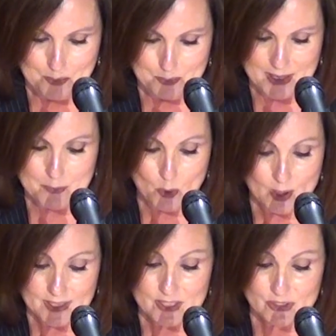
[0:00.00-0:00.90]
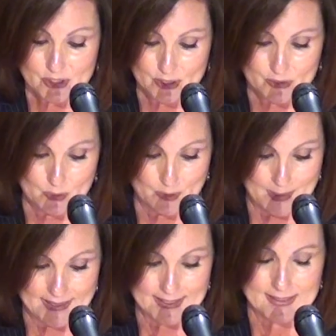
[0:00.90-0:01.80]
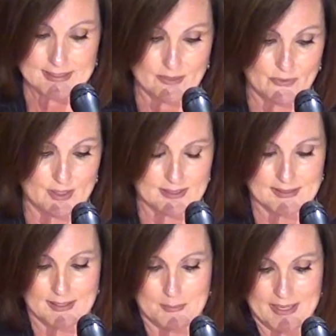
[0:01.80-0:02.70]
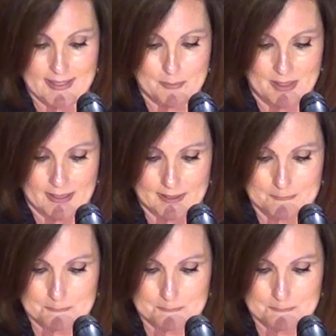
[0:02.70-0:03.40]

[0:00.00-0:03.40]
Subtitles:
Be more concerned with making a difference than making money.